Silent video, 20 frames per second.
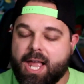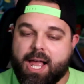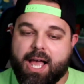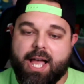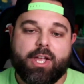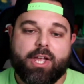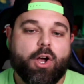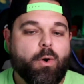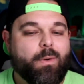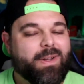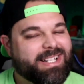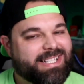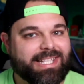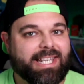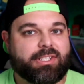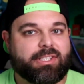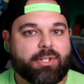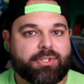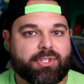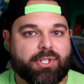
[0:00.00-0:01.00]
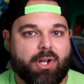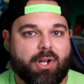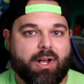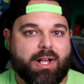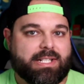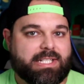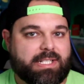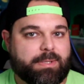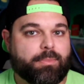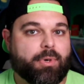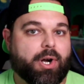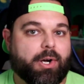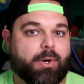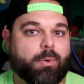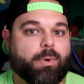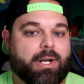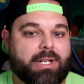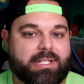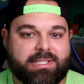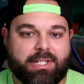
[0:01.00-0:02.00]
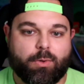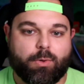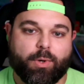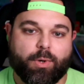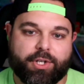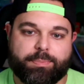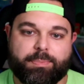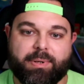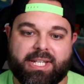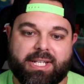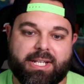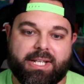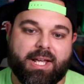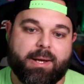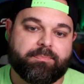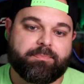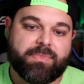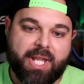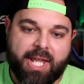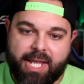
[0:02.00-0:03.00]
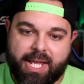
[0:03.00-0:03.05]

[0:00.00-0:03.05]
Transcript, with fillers: I always think those are awesome artworks that are worth picking up.